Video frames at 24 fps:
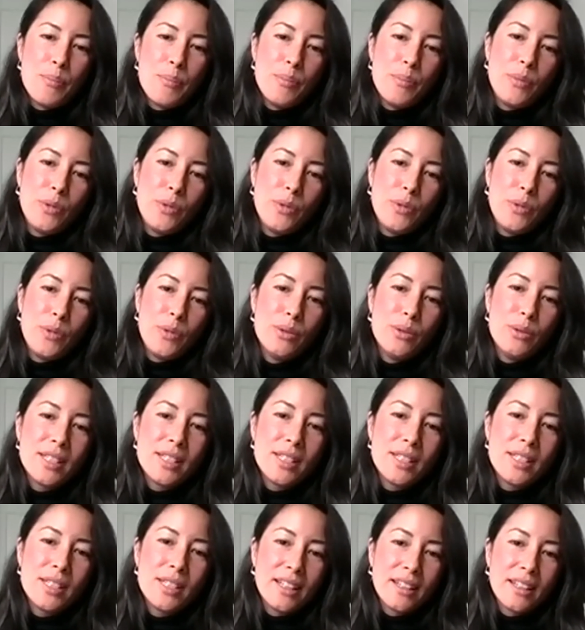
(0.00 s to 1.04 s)
Um,
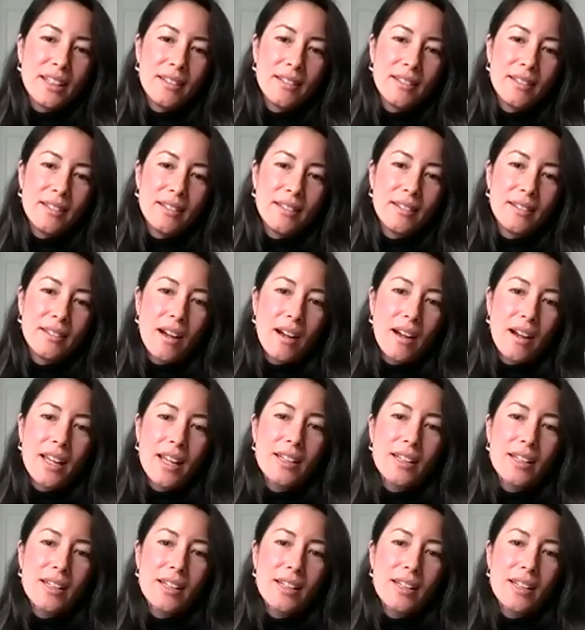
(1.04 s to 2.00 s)
using, I guess,